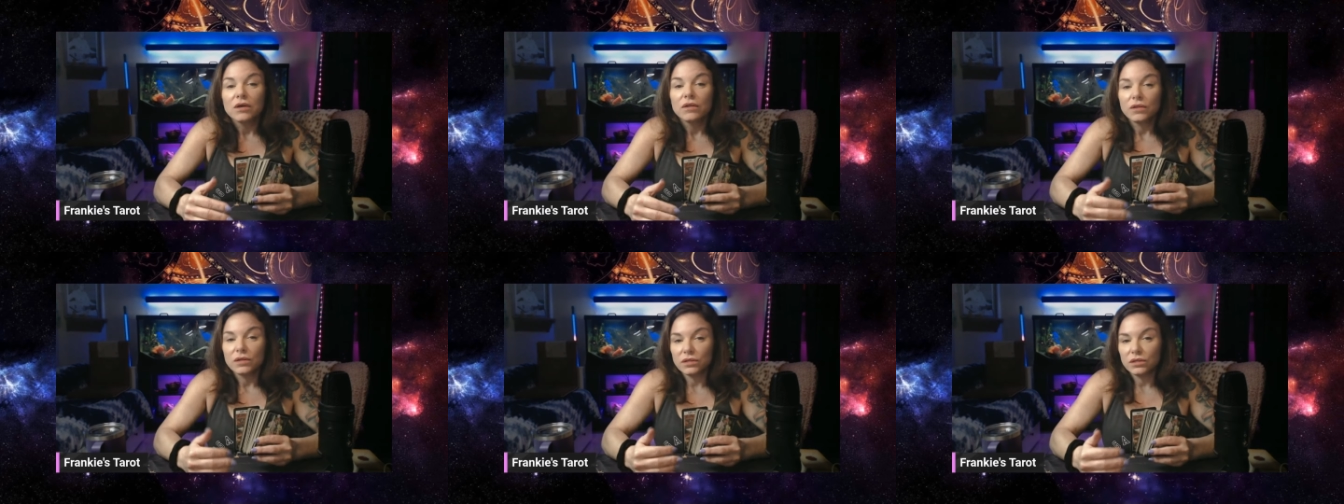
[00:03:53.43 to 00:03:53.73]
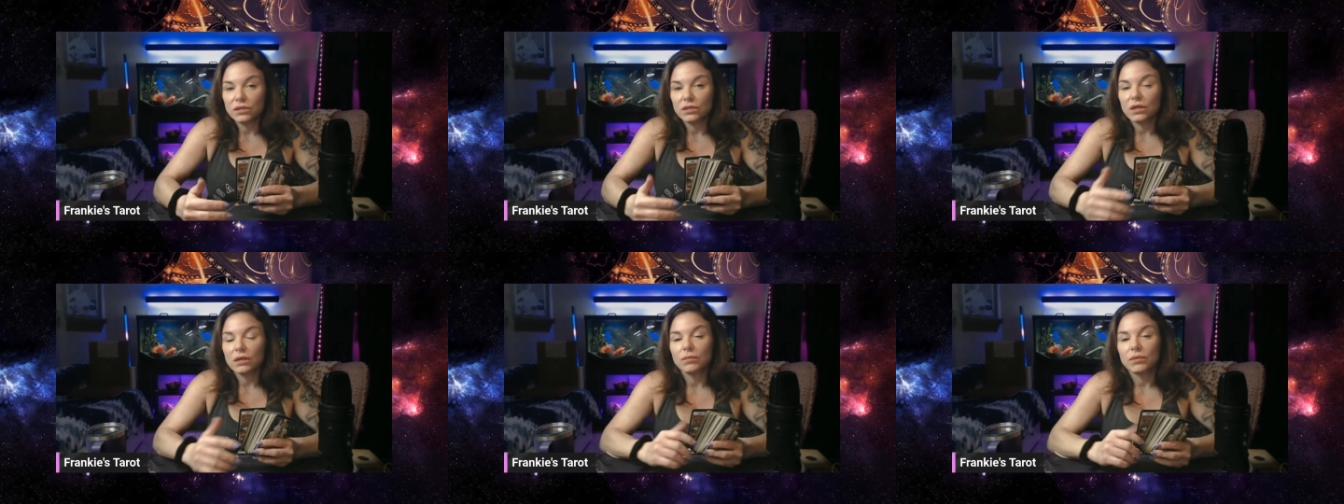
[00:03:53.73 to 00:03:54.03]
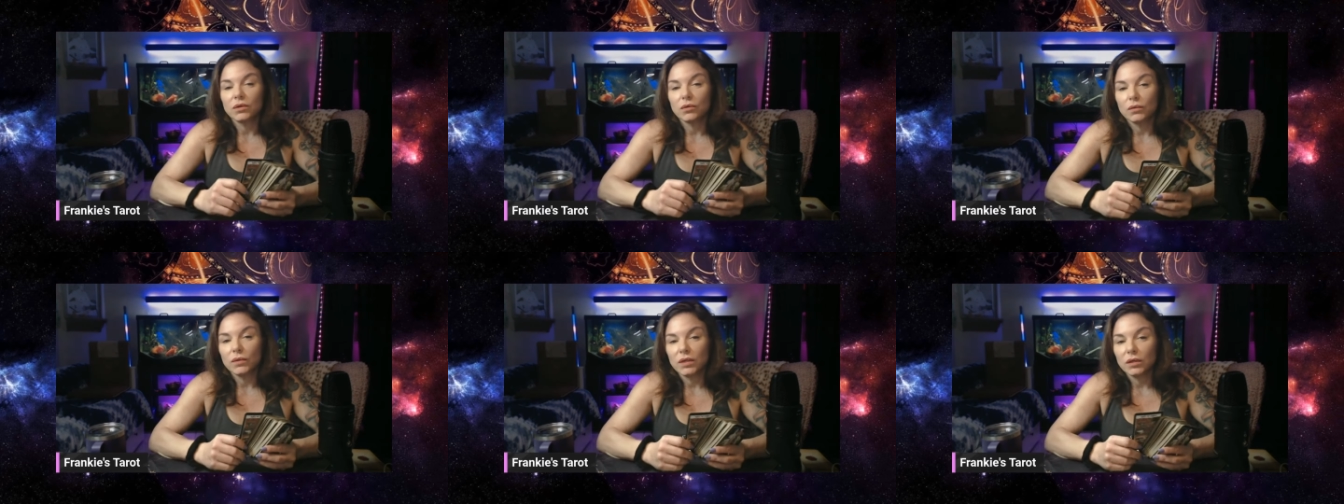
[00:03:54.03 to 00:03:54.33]
this is going to
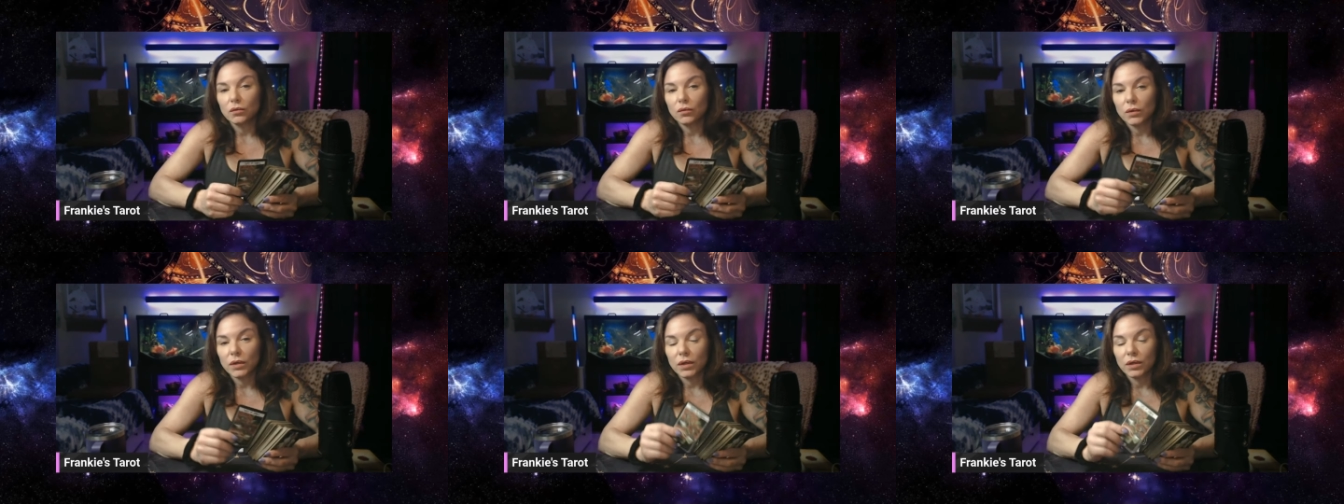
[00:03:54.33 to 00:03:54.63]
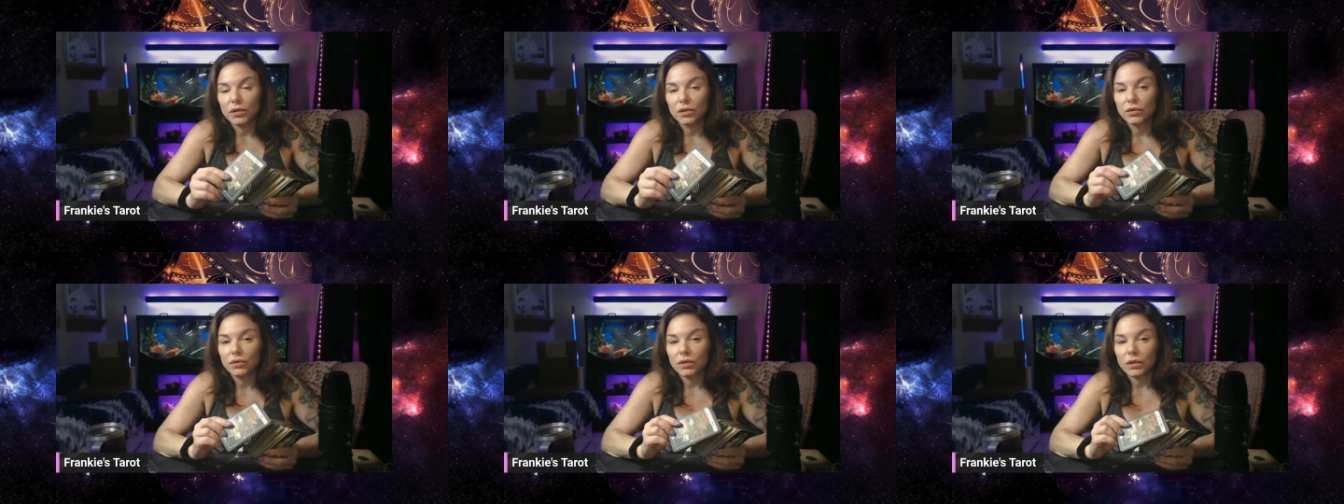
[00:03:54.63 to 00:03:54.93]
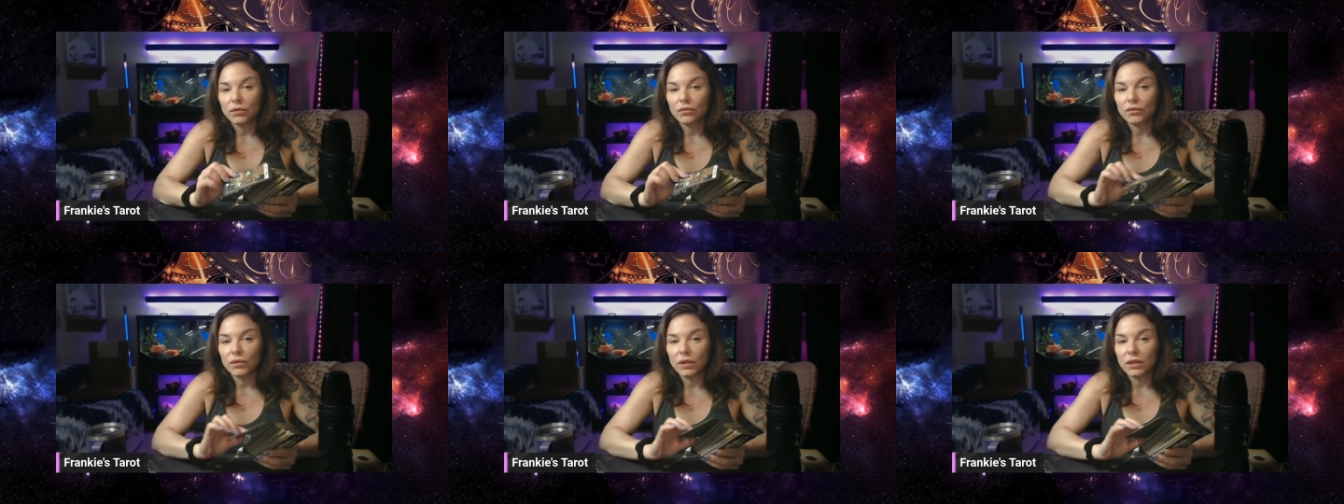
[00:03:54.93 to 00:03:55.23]
be a week where you
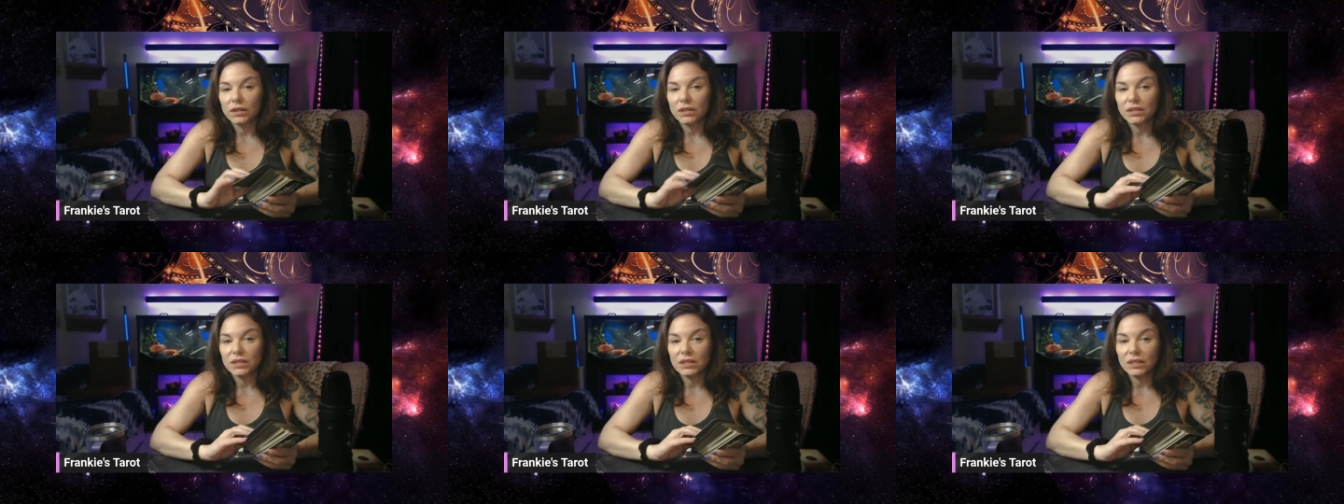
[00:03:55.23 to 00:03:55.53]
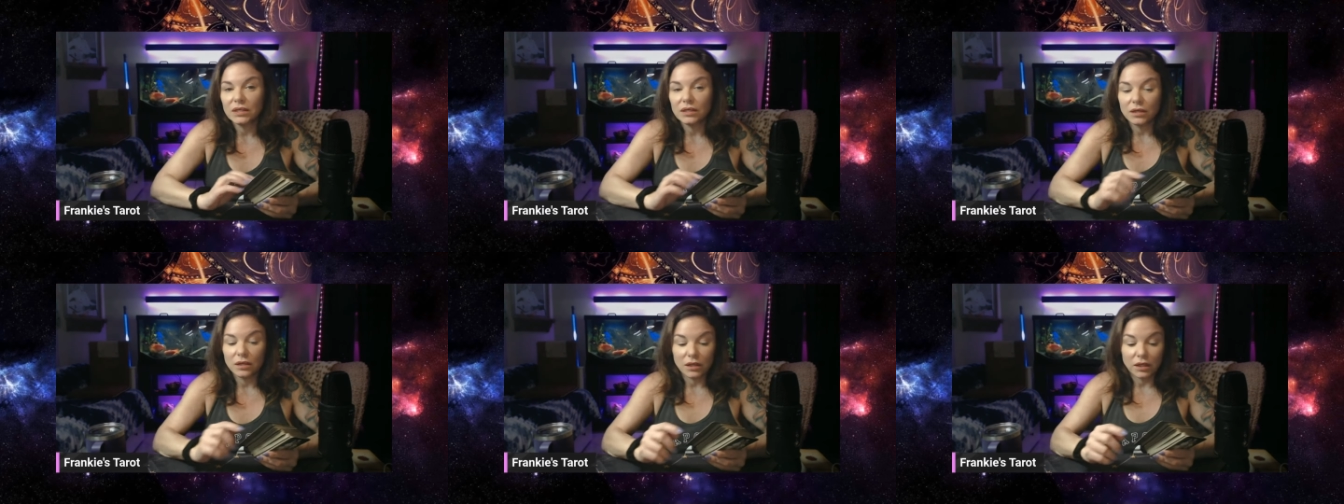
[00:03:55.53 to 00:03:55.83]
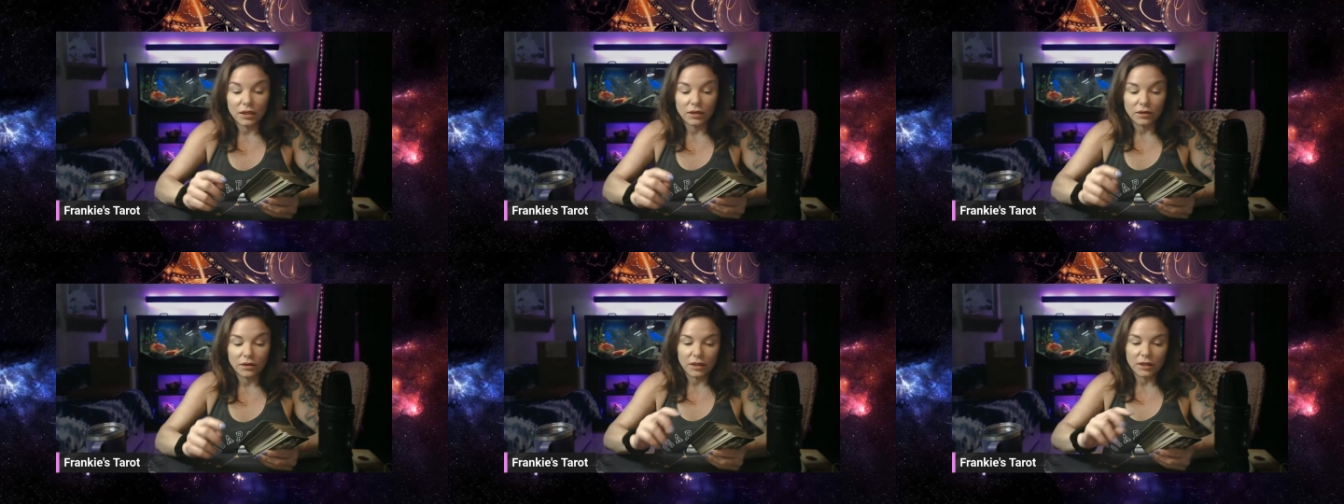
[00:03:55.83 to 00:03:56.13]
can really see
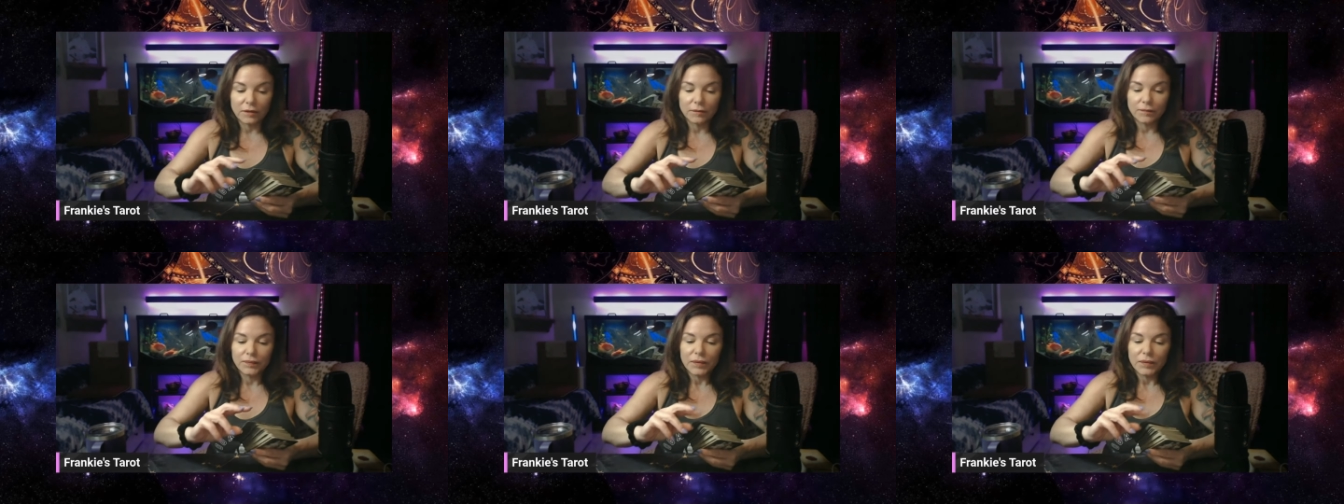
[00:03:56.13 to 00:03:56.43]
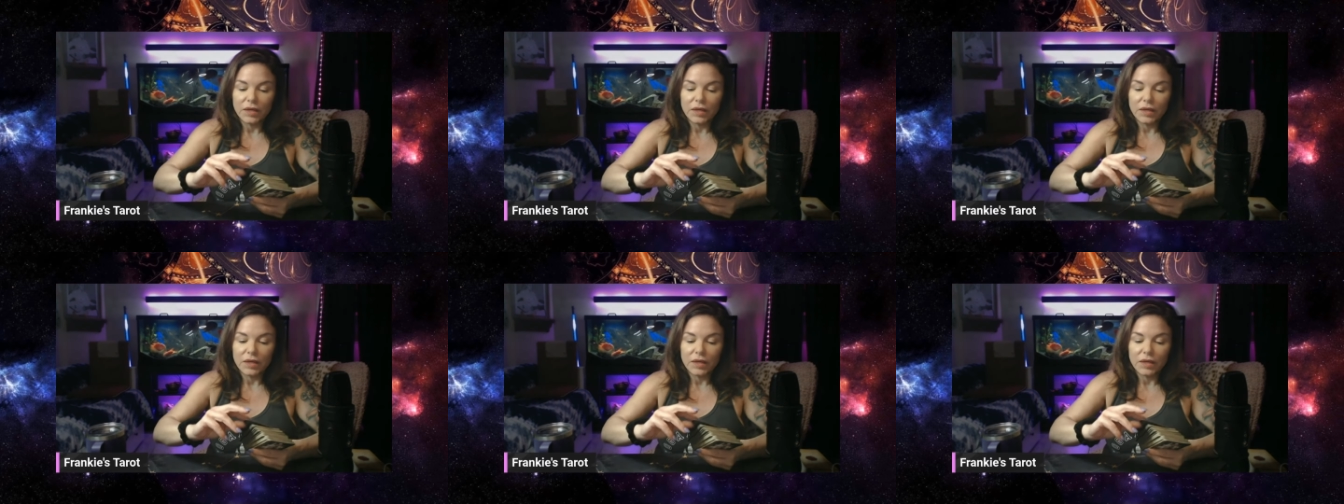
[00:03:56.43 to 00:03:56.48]
clearly.